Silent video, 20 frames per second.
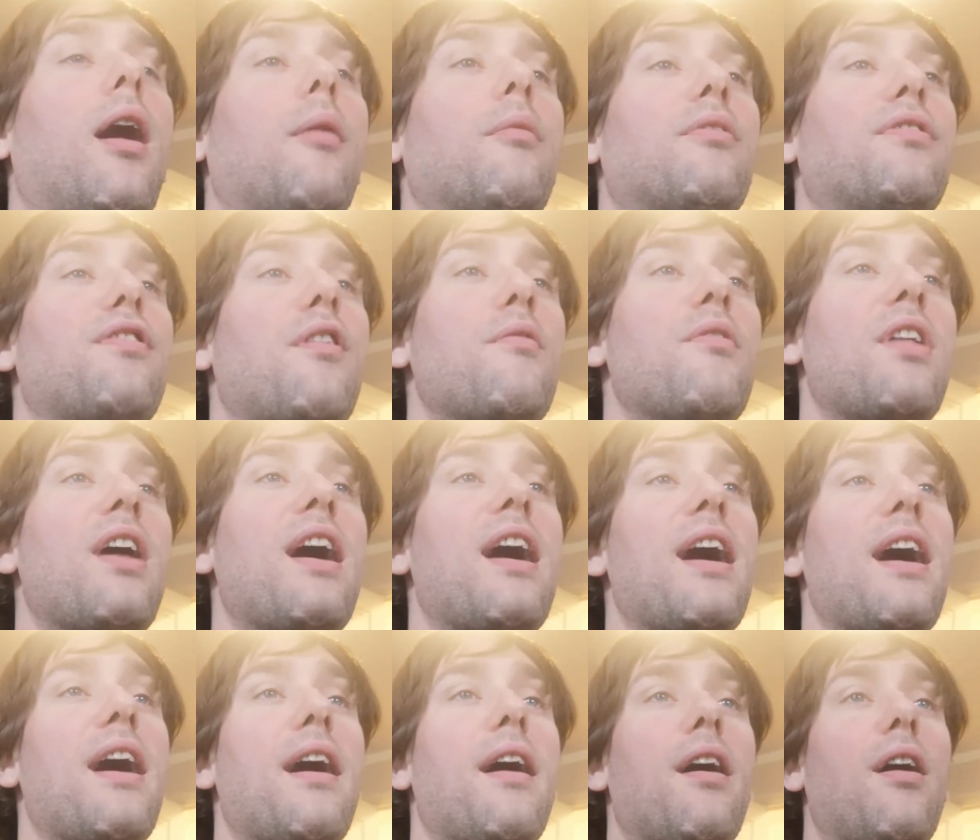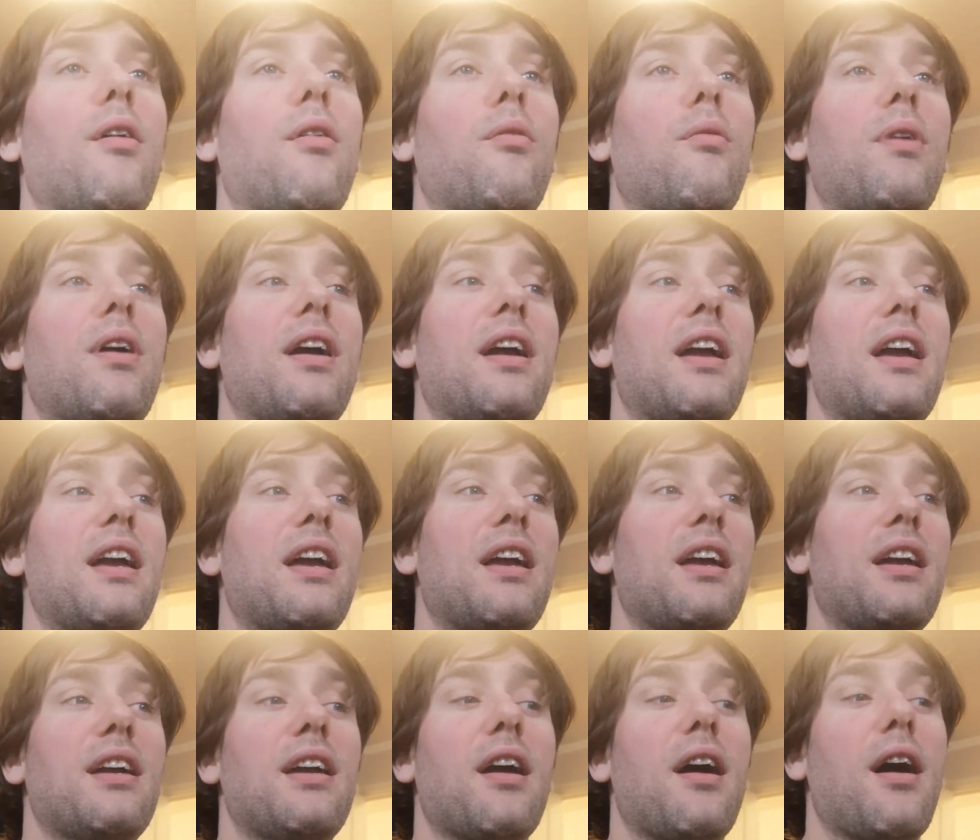From there,
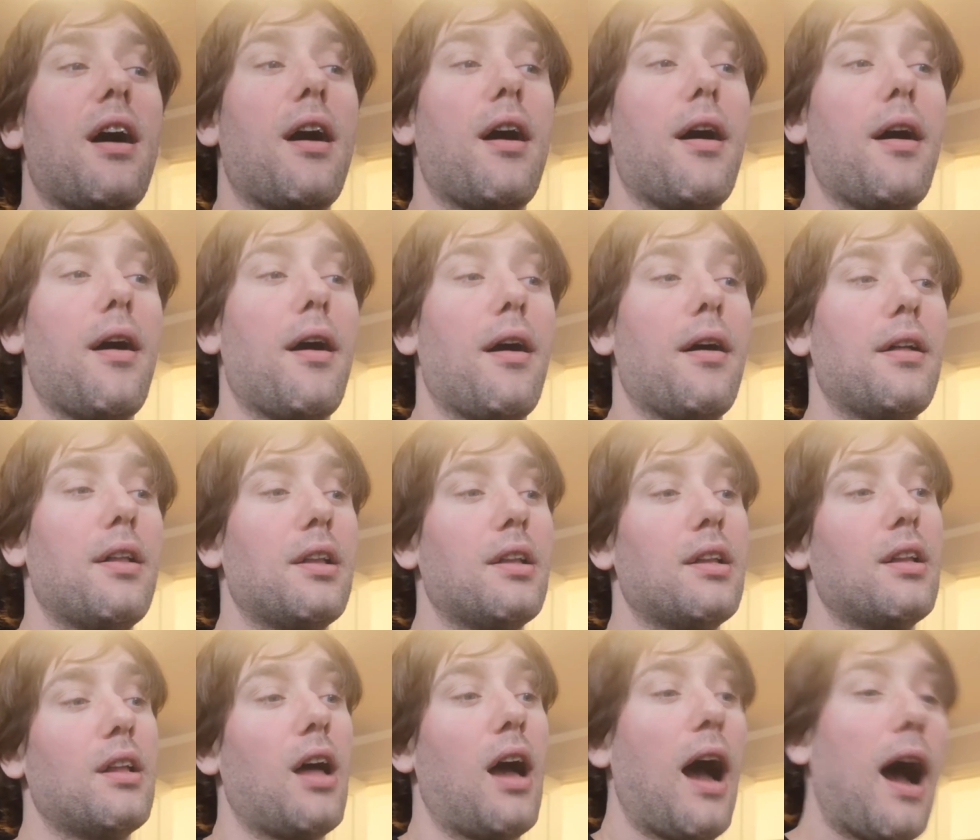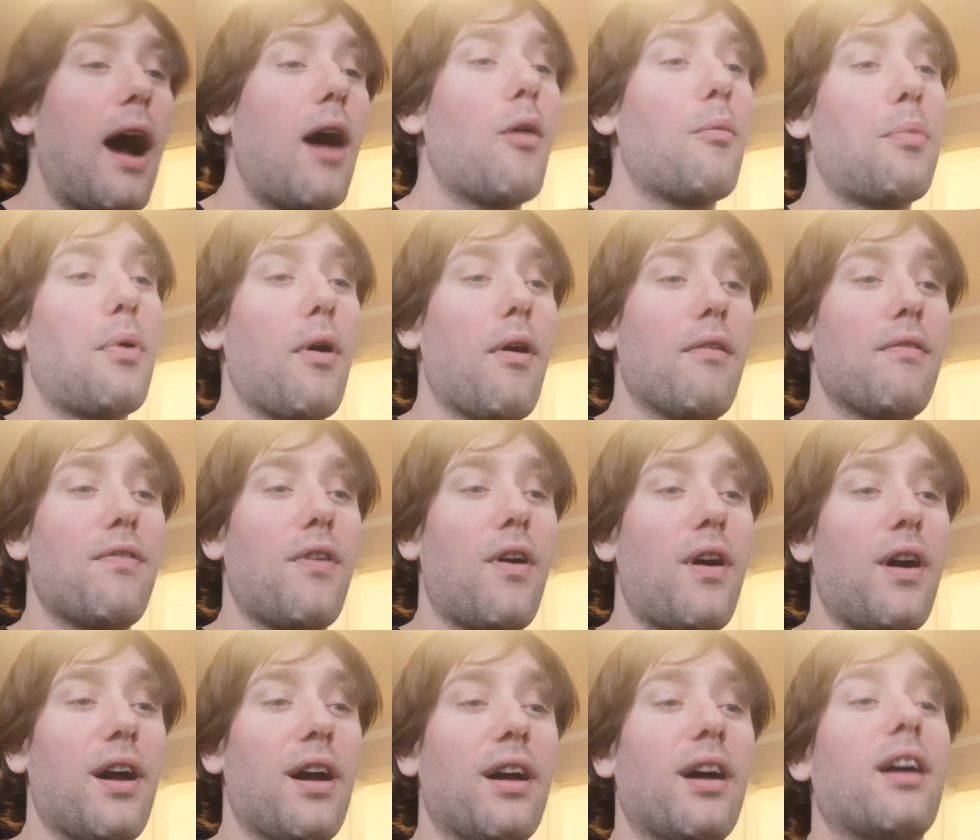we output
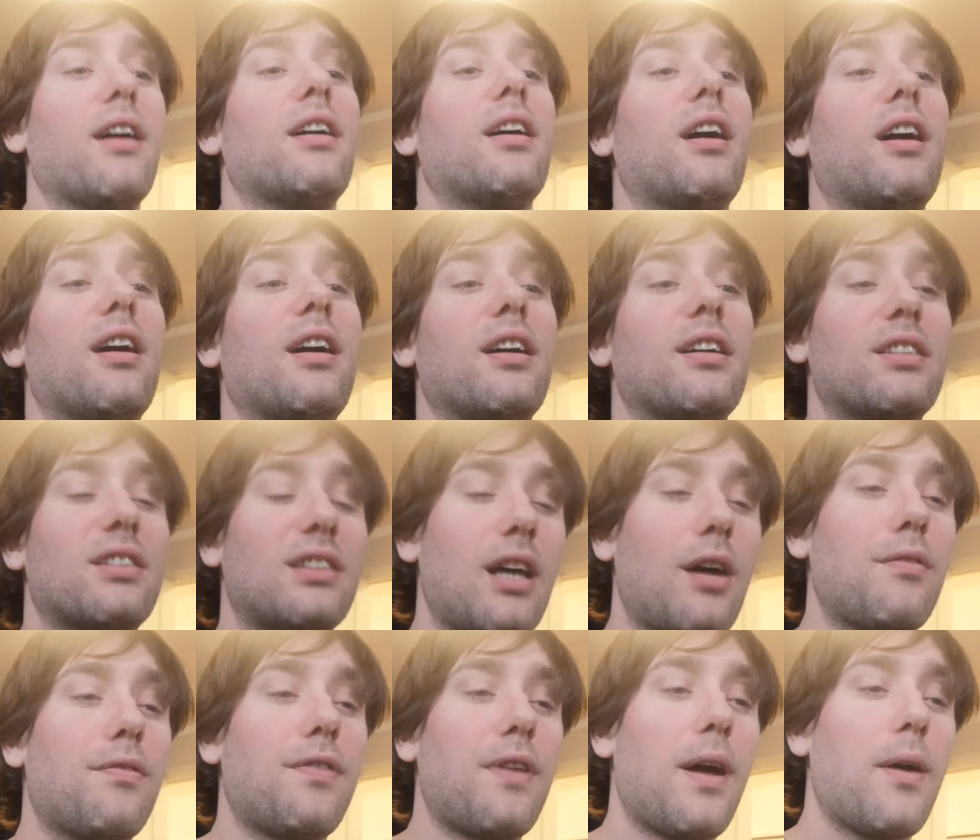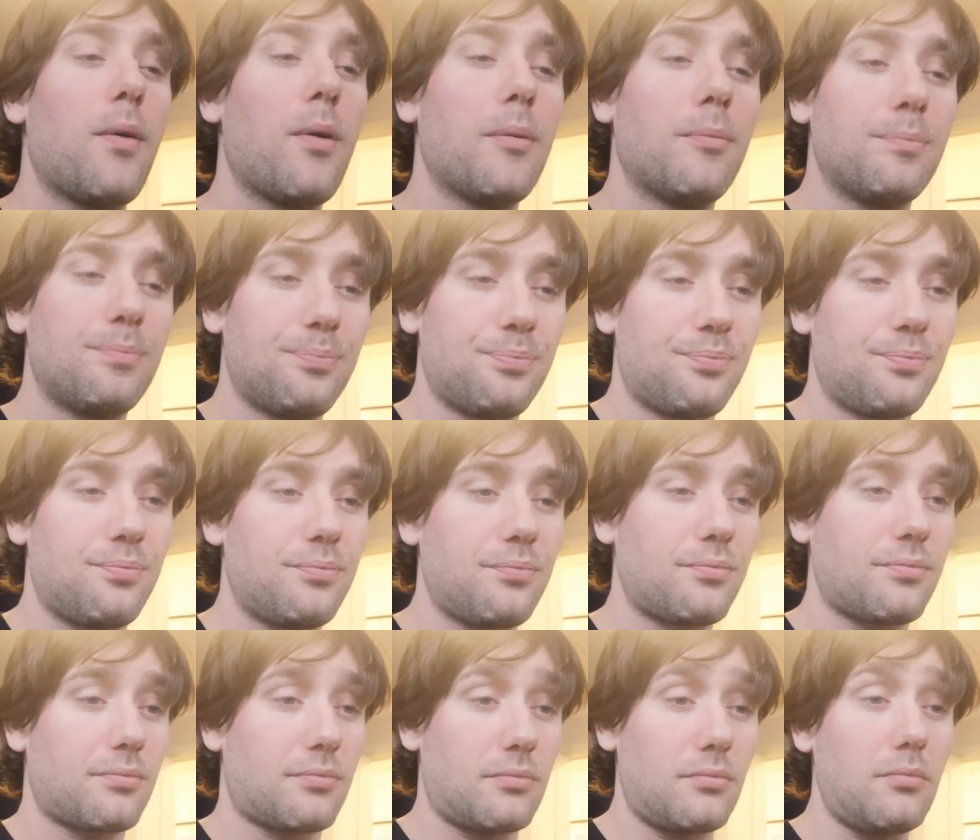via Soundflower
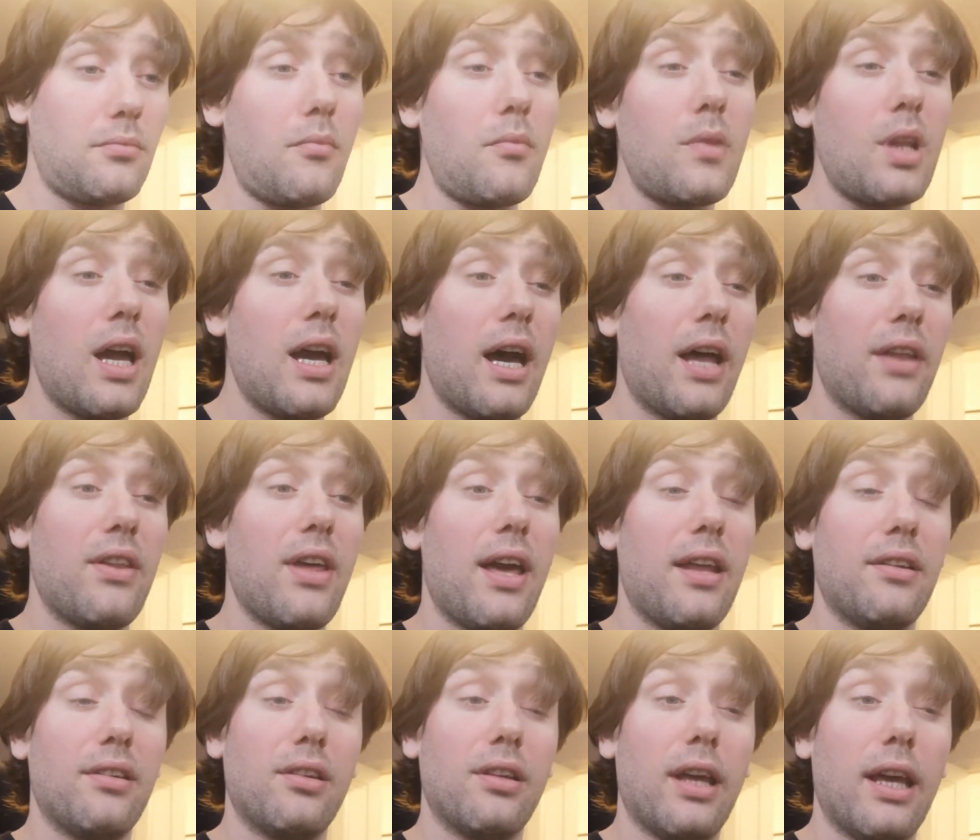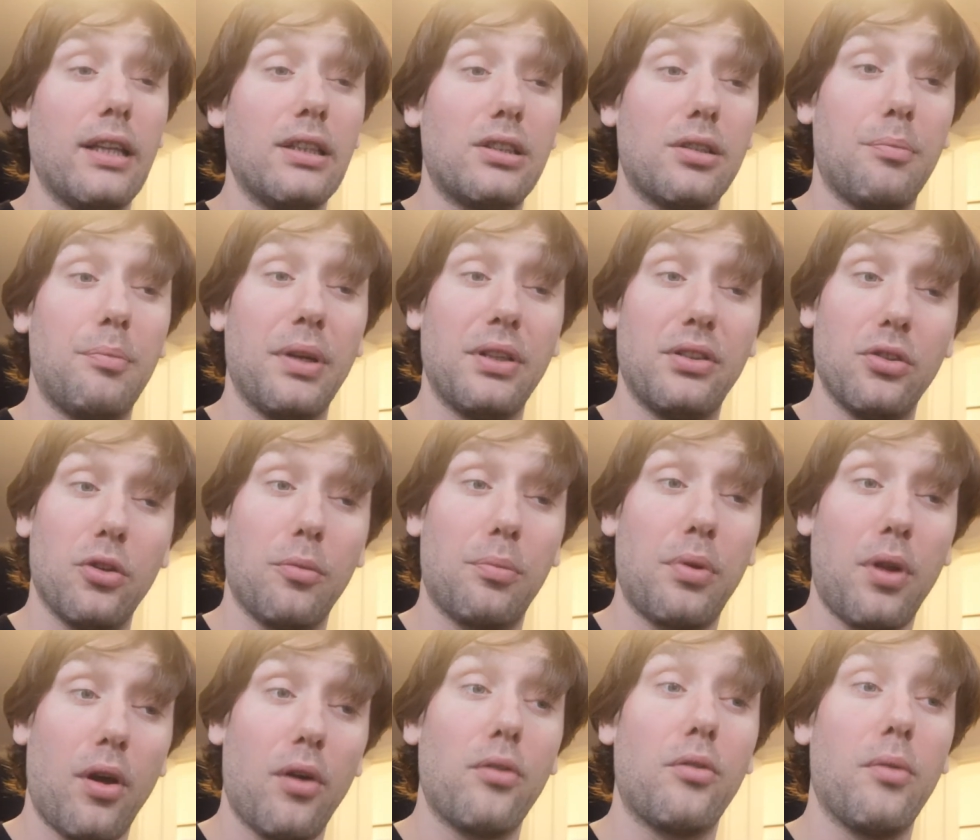and then into Bidial
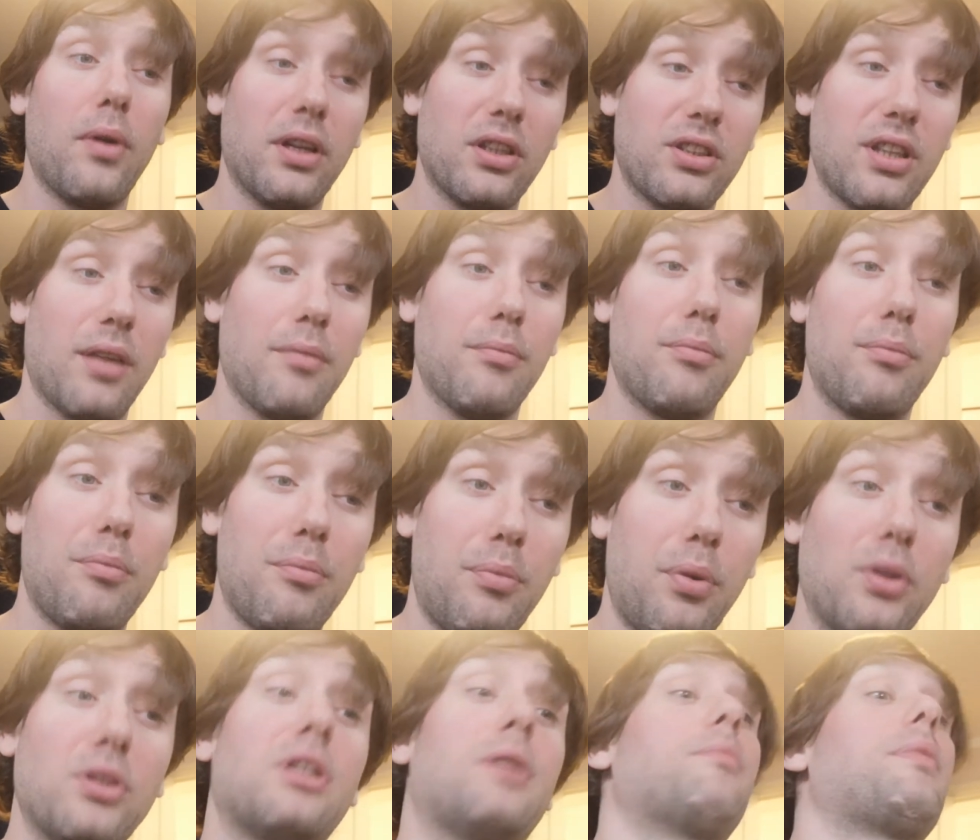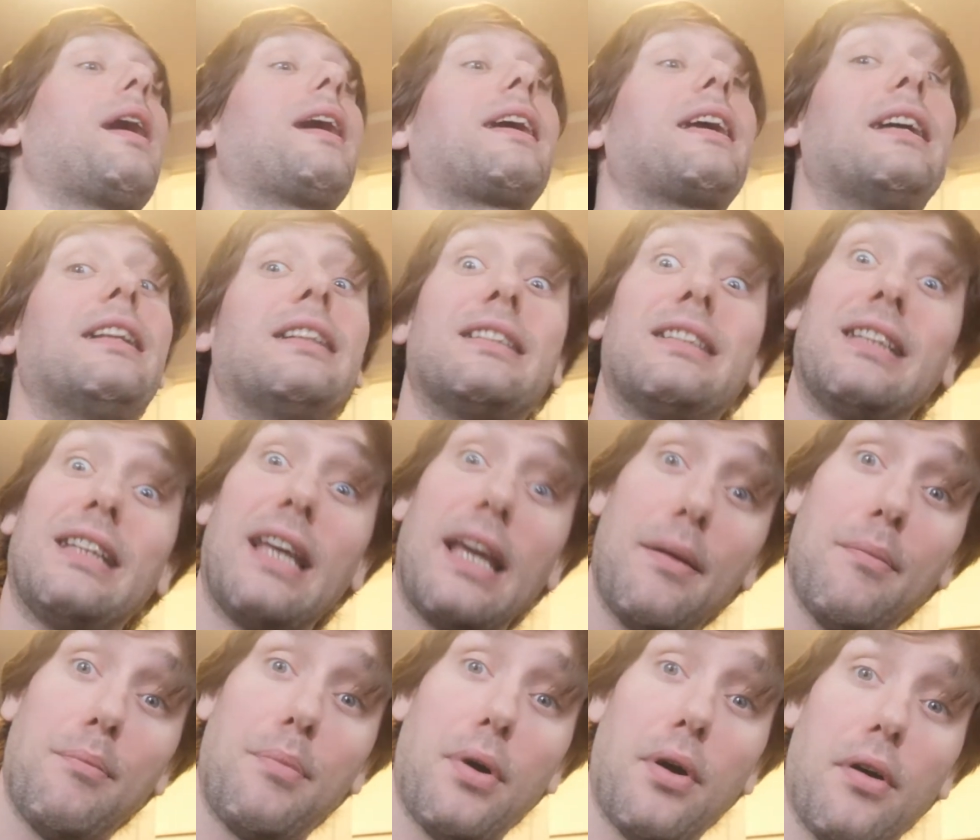Plug, which then puts it back into the
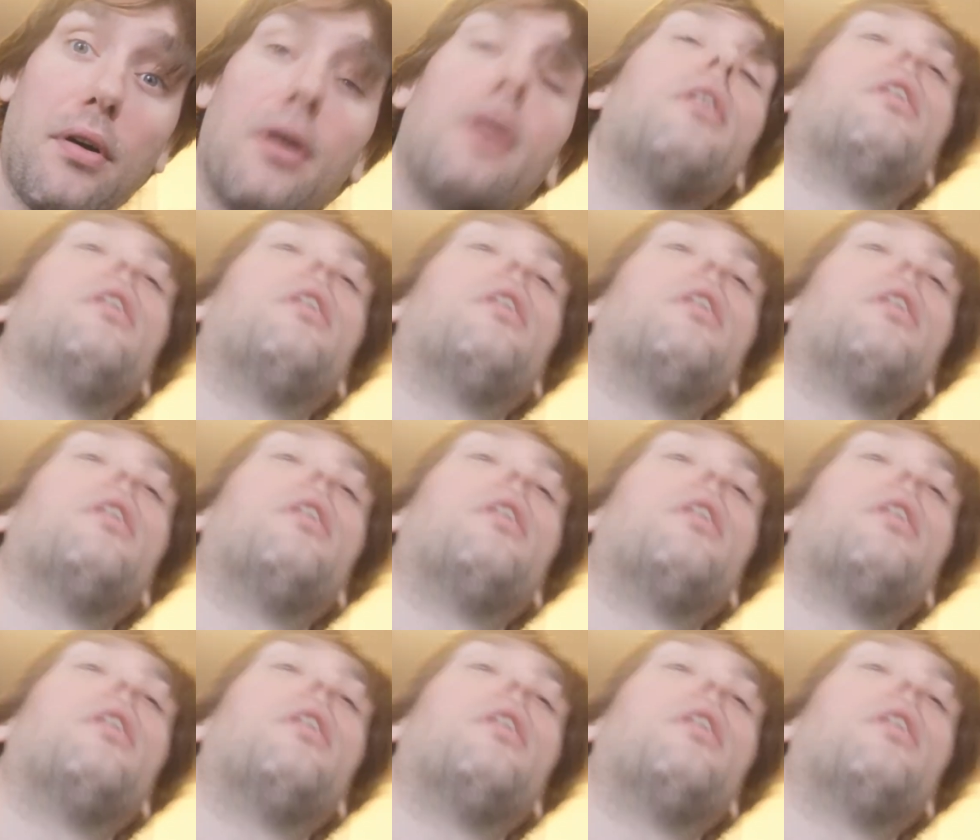input